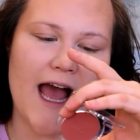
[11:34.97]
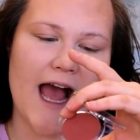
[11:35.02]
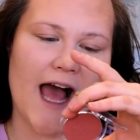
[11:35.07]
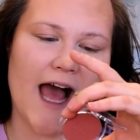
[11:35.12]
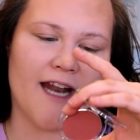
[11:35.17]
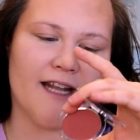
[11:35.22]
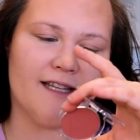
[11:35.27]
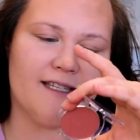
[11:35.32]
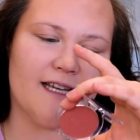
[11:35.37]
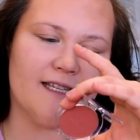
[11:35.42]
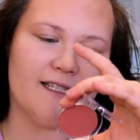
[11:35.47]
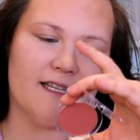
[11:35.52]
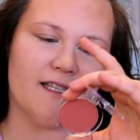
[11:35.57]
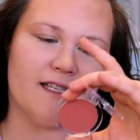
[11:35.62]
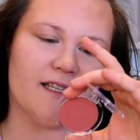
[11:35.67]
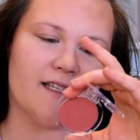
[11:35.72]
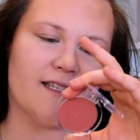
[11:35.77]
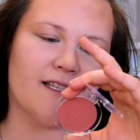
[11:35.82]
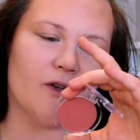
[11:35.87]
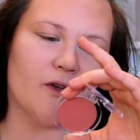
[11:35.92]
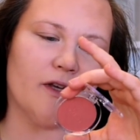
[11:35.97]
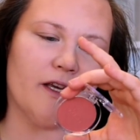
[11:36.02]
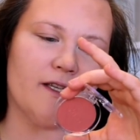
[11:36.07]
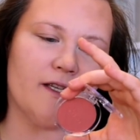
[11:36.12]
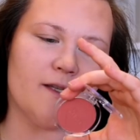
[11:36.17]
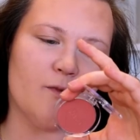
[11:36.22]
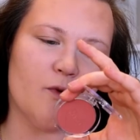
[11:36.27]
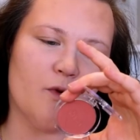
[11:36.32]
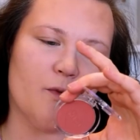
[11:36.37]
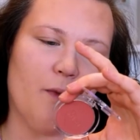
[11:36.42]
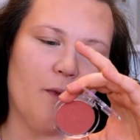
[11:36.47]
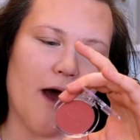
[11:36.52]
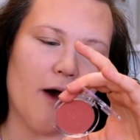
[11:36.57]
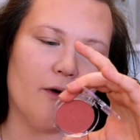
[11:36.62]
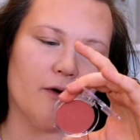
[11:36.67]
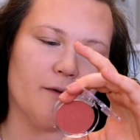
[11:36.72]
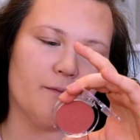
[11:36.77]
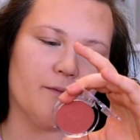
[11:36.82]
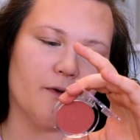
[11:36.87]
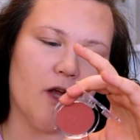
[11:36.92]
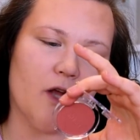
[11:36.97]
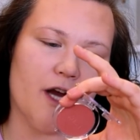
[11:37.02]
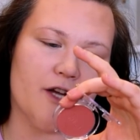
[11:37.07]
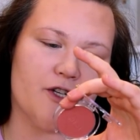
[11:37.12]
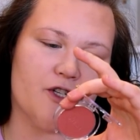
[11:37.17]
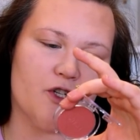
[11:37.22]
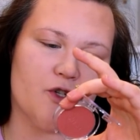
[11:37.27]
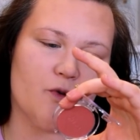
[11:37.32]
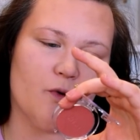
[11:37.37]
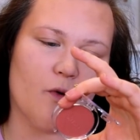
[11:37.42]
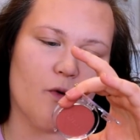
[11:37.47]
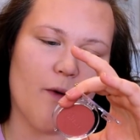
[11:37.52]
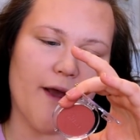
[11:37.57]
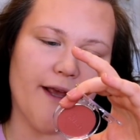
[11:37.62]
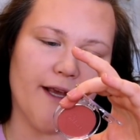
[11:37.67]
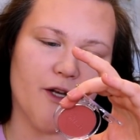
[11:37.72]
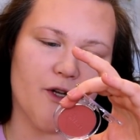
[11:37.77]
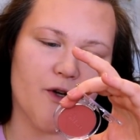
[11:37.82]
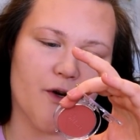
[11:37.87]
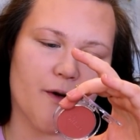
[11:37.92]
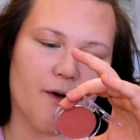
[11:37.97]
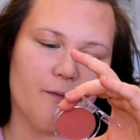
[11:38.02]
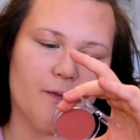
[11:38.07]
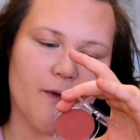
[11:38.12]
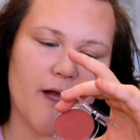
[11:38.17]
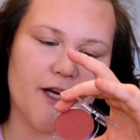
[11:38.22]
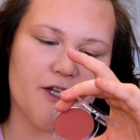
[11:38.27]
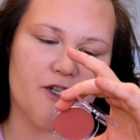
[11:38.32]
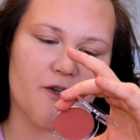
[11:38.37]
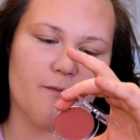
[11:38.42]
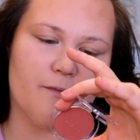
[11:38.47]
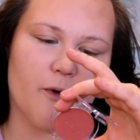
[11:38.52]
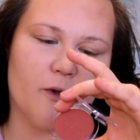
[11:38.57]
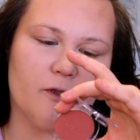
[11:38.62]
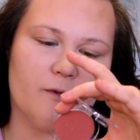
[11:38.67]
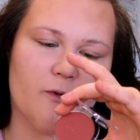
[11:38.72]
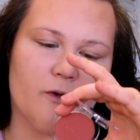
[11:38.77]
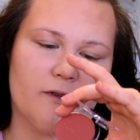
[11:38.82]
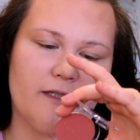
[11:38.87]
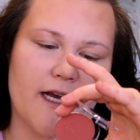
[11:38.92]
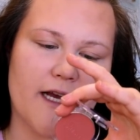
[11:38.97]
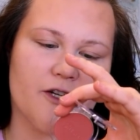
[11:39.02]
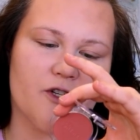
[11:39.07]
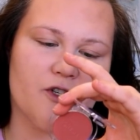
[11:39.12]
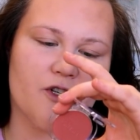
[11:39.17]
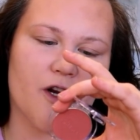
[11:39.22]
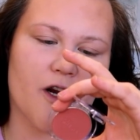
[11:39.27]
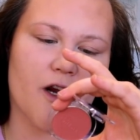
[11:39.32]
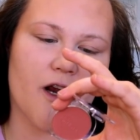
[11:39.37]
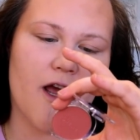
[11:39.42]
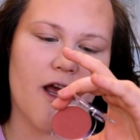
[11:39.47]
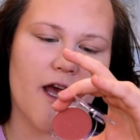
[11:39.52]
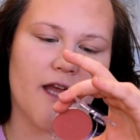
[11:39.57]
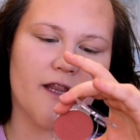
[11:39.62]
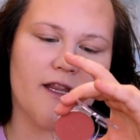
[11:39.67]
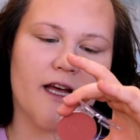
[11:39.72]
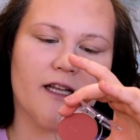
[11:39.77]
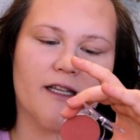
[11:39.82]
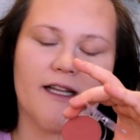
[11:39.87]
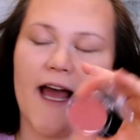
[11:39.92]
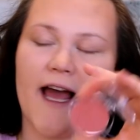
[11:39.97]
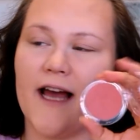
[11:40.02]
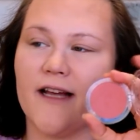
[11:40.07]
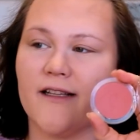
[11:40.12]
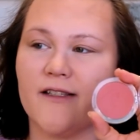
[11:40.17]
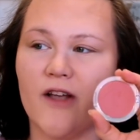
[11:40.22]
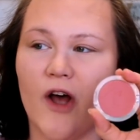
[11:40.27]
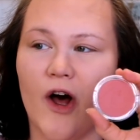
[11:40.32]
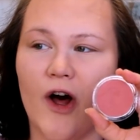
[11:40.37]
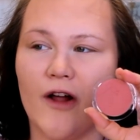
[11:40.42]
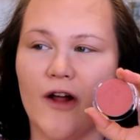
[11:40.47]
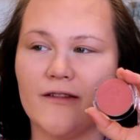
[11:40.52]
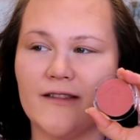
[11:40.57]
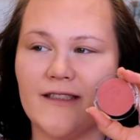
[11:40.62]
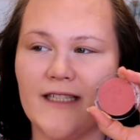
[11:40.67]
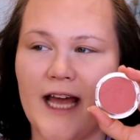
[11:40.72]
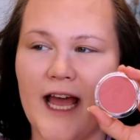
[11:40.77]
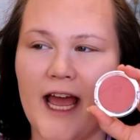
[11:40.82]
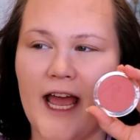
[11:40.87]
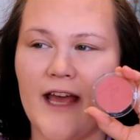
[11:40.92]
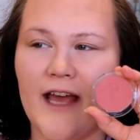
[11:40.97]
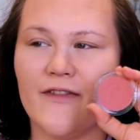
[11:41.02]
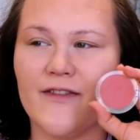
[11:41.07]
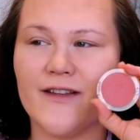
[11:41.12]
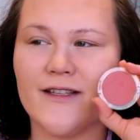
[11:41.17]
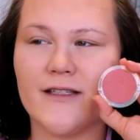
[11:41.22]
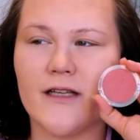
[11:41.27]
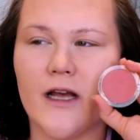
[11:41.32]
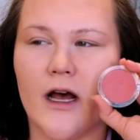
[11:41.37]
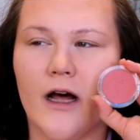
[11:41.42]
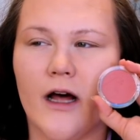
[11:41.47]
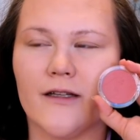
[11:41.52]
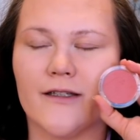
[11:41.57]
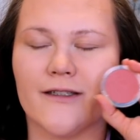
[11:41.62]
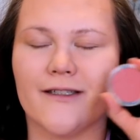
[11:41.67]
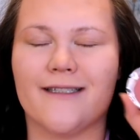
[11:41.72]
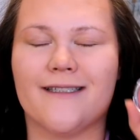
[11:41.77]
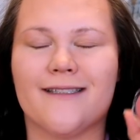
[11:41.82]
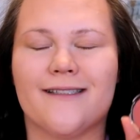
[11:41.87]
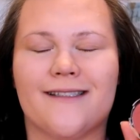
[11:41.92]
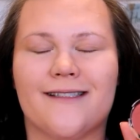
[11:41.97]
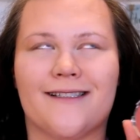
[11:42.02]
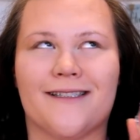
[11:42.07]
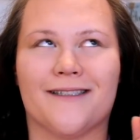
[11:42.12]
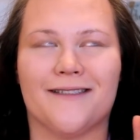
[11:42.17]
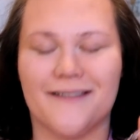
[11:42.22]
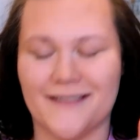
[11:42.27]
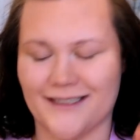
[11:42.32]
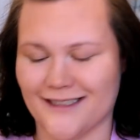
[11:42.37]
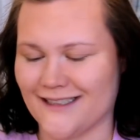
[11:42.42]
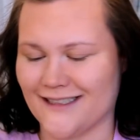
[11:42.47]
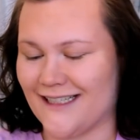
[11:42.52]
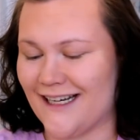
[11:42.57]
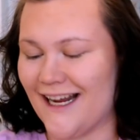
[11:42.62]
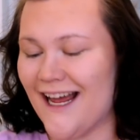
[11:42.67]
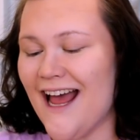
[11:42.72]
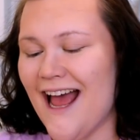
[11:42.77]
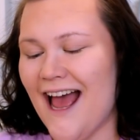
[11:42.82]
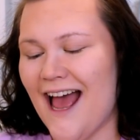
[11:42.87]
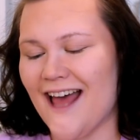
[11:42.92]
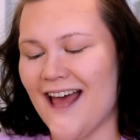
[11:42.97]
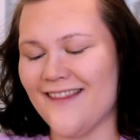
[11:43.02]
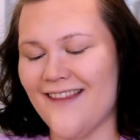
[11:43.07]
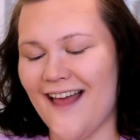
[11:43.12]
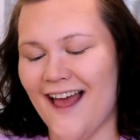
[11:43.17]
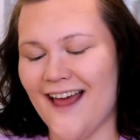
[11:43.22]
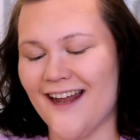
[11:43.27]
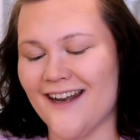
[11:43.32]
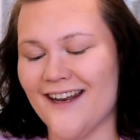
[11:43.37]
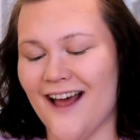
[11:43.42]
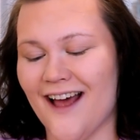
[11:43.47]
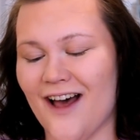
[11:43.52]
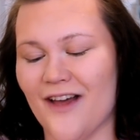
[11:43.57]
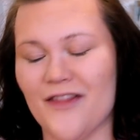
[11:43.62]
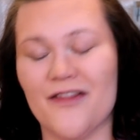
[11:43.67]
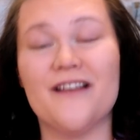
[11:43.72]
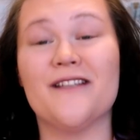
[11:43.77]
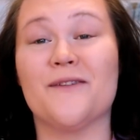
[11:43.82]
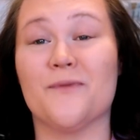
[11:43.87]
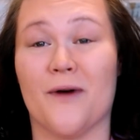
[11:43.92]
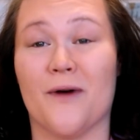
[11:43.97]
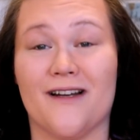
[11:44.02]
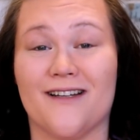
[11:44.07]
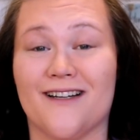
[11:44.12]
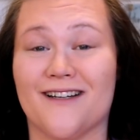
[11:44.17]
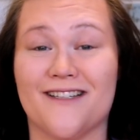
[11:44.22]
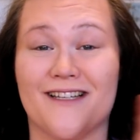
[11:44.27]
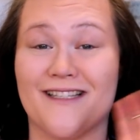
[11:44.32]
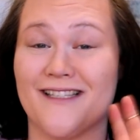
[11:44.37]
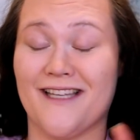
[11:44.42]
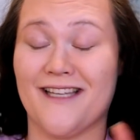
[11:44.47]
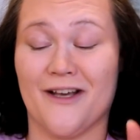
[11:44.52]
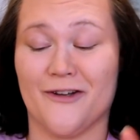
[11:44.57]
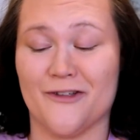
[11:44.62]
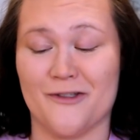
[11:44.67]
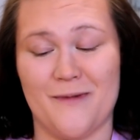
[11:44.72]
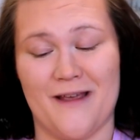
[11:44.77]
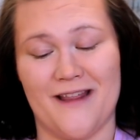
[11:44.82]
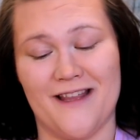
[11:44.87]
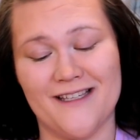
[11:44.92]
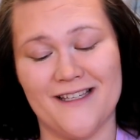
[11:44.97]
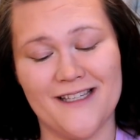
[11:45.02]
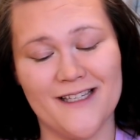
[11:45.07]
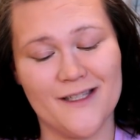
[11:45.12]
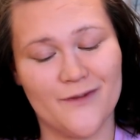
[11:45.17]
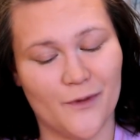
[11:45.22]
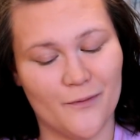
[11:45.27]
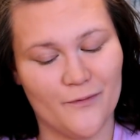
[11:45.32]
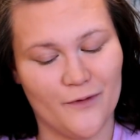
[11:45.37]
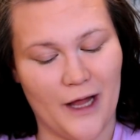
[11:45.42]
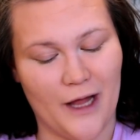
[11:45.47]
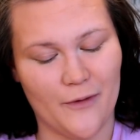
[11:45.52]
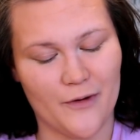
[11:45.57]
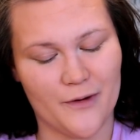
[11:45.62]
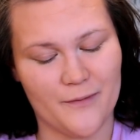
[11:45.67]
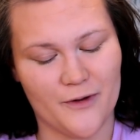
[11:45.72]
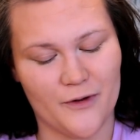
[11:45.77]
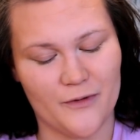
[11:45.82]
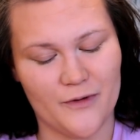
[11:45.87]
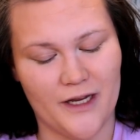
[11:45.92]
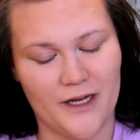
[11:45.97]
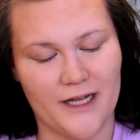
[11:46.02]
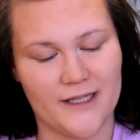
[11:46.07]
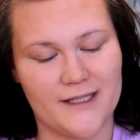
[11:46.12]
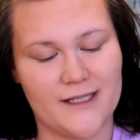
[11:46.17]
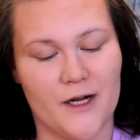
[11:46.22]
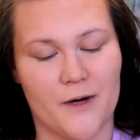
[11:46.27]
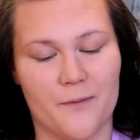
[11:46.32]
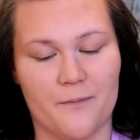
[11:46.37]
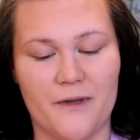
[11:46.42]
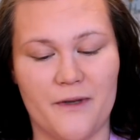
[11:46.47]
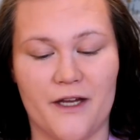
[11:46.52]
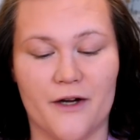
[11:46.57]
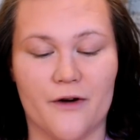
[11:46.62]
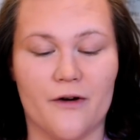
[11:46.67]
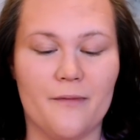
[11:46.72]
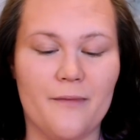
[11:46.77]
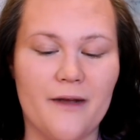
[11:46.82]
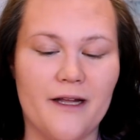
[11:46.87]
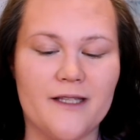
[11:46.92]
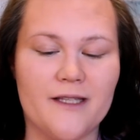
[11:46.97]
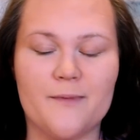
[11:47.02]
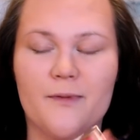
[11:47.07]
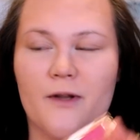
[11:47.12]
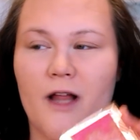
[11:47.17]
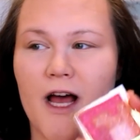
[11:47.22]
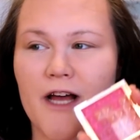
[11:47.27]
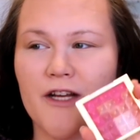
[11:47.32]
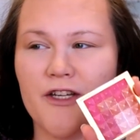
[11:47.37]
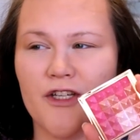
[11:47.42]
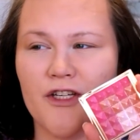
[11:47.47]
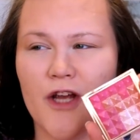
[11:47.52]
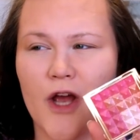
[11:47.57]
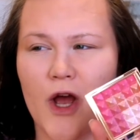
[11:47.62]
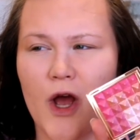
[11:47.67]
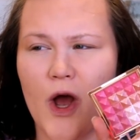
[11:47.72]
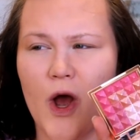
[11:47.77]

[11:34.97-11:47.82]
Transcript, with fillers: And it says it's a silky smooth powder blush to awaken your complexion, buildable texture that lasts all day. And this color is so good. And then this one just kills me. This is from Flower Beauty. It's their Pyramids blush.